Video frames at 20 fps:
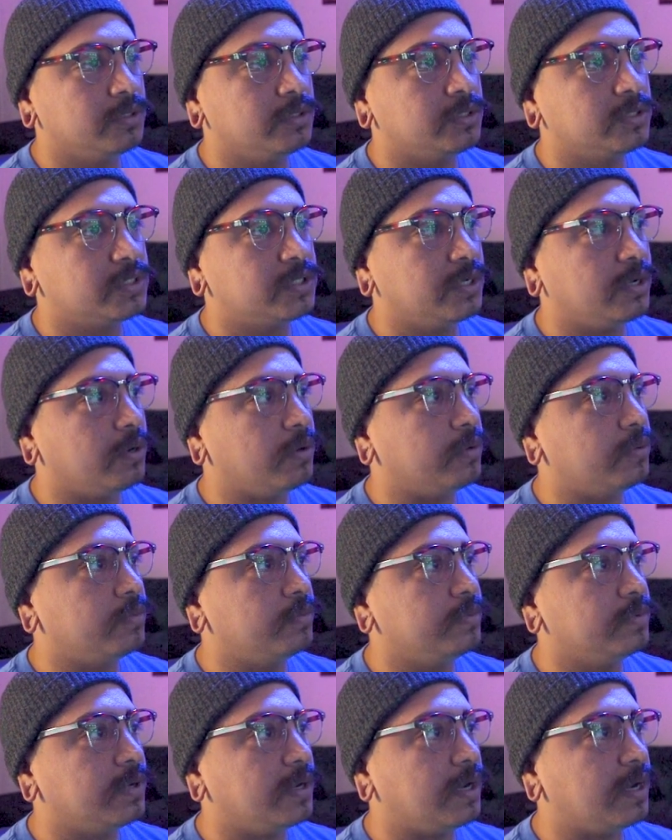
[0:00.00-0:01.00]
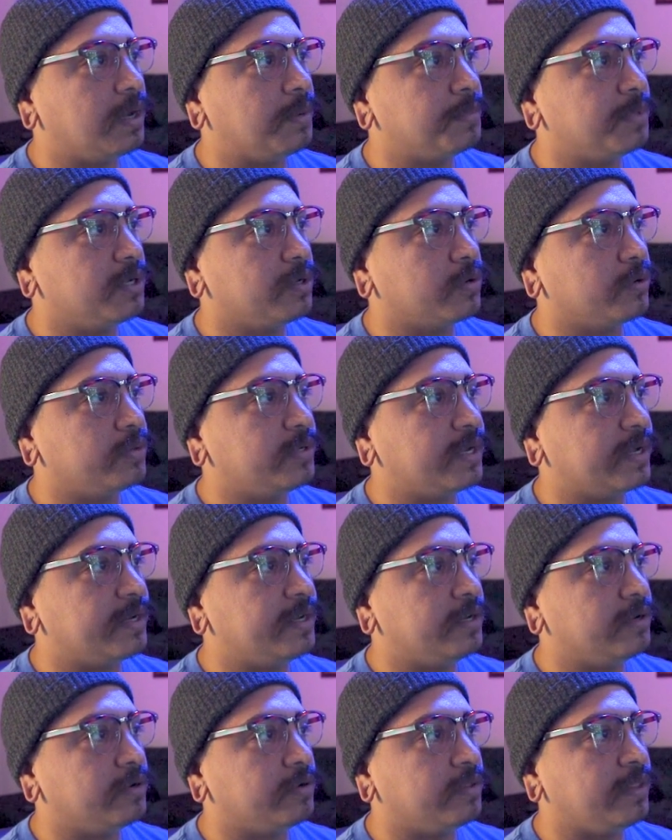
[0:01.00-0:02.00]
So I'm going to go down
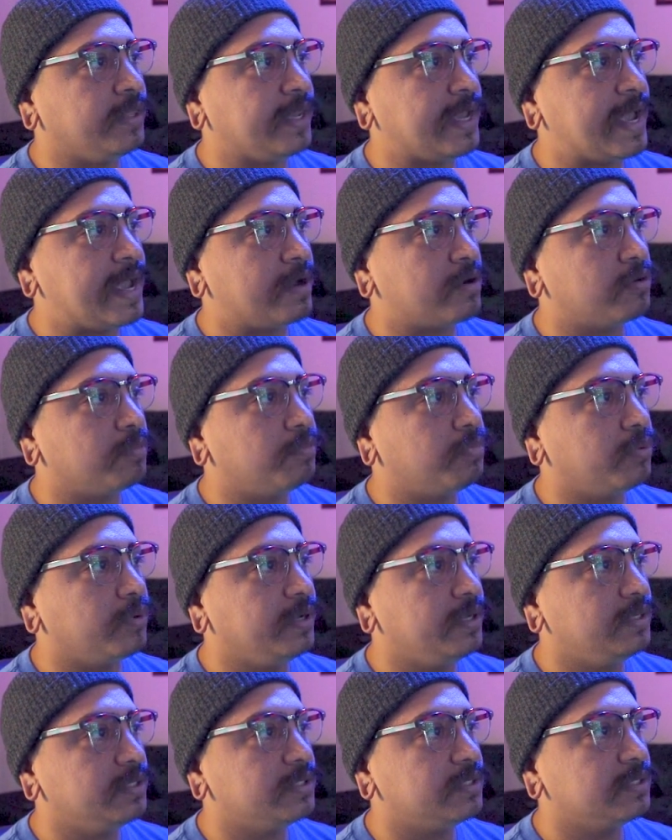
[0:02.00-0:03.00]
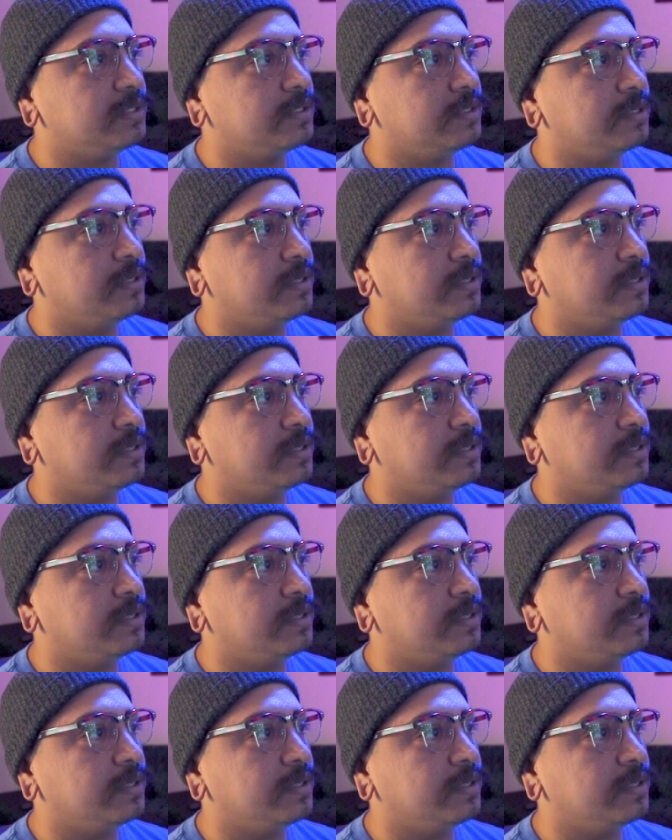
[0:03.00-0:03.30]
here to the anchor point